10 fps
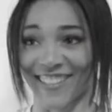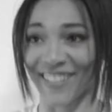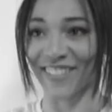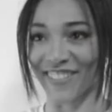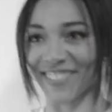
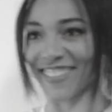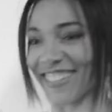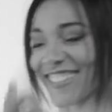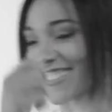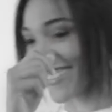keep your
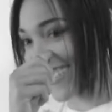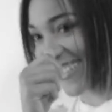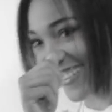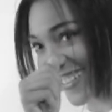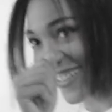power. You
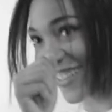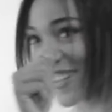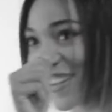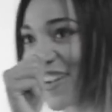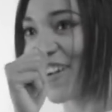don't
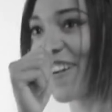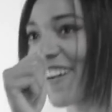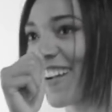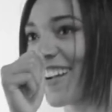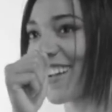need
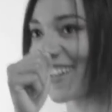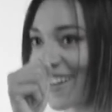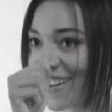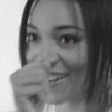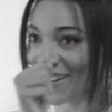
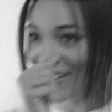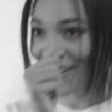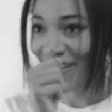anyone,